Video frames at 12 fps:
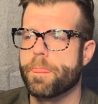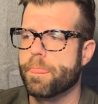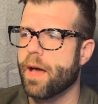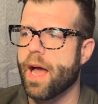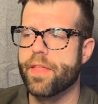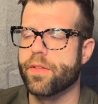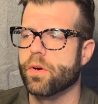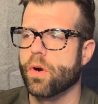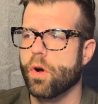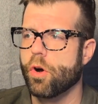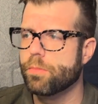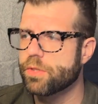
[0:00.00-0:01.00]
either
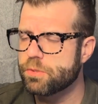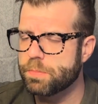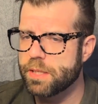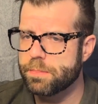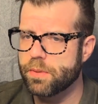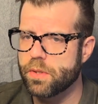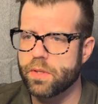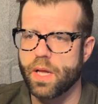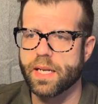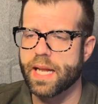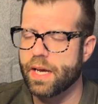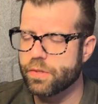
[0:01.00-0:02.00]
homeless people,
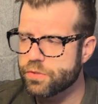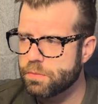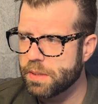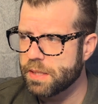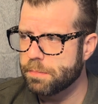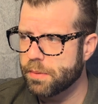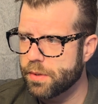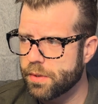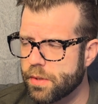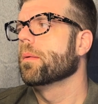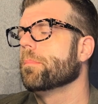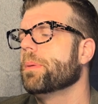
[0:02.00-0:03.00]
unhoused
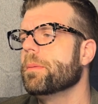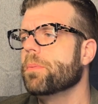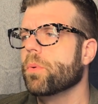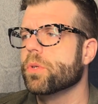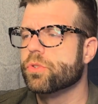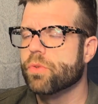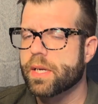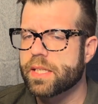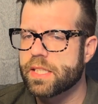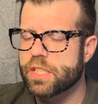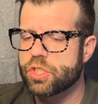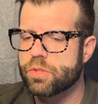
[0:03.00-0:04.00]
people, people with drug
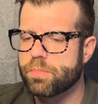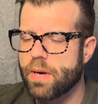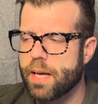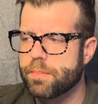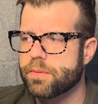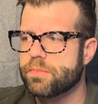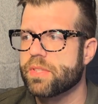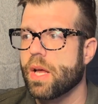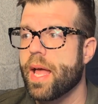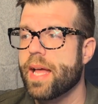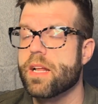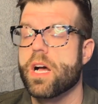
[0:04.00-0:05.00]
addiction problems,
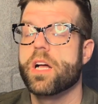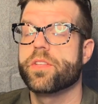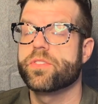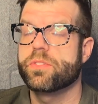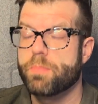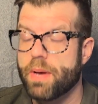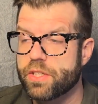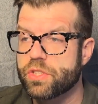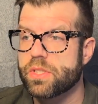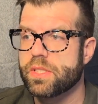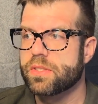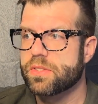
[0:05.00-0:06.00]
and
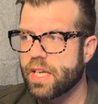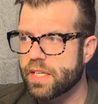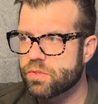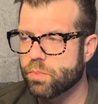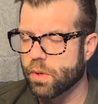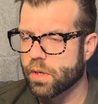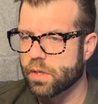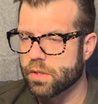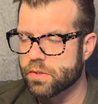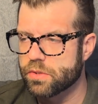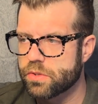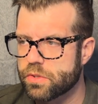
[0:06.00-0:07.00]
especially sex
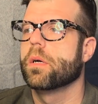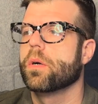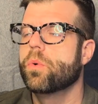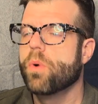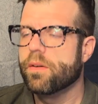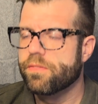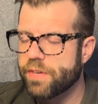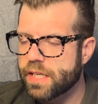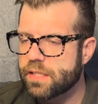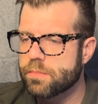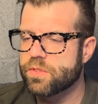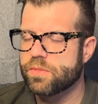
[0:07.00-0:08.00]
workers who are
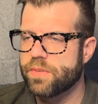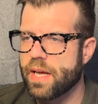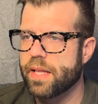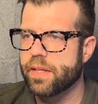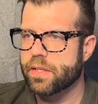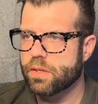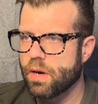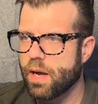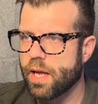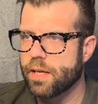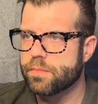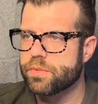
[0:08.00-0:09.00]
victims of violent
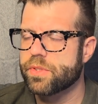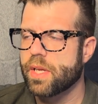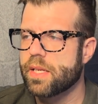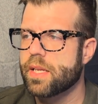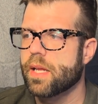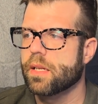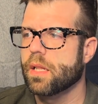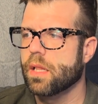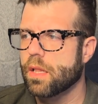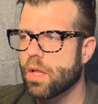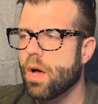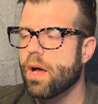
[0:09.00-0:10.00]
crimes, and yet
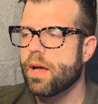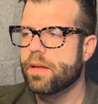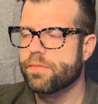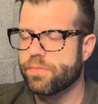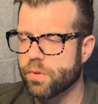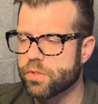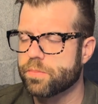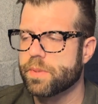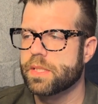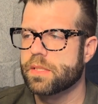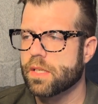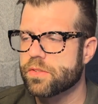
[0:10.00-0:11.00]
law
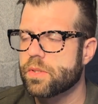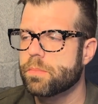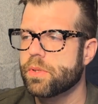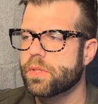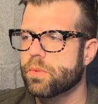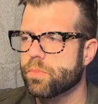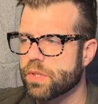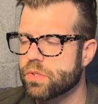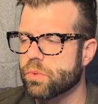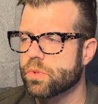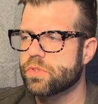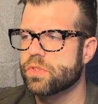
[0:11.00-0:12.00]
enforcement doesn't put the
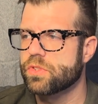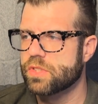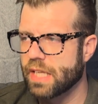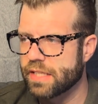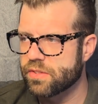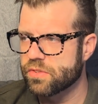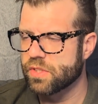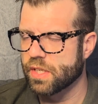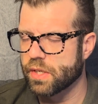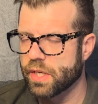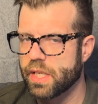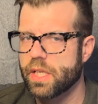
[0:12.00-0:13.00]
resources
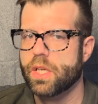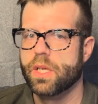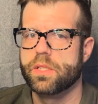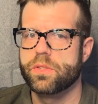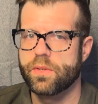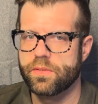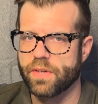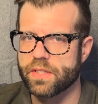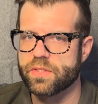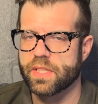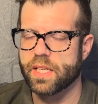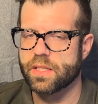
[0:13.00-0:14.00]
necessary to
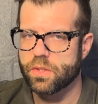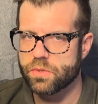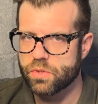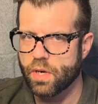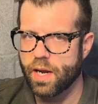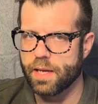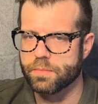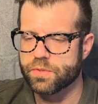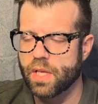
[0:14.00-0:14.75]
investigate those crimes?